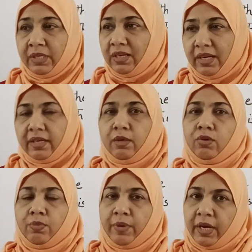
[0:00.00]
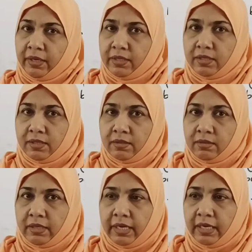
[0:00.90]
You'll get a good
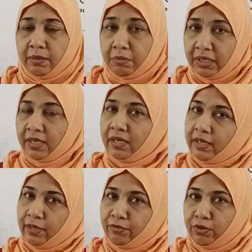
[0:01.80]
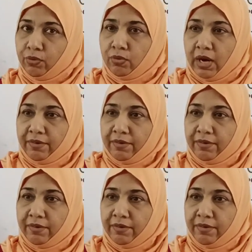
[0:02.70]
practice. And immediately if you,